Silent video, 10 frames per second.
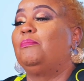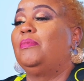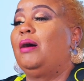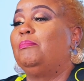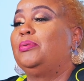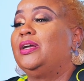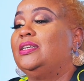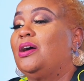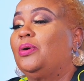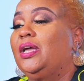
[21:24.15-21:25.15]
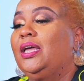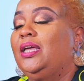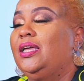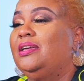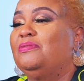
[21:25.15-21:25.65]
I'm praying now.
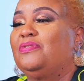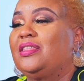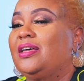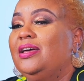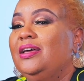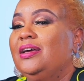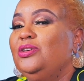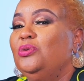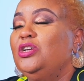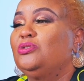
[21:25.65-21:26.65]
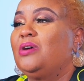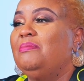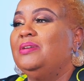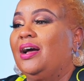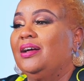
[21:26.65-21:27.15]
Hey, Father, you need to come
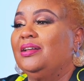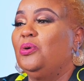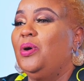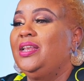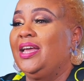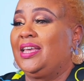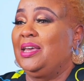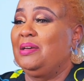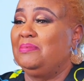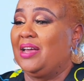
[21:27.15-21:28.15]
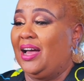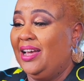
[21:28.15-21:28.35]
here. No one came here.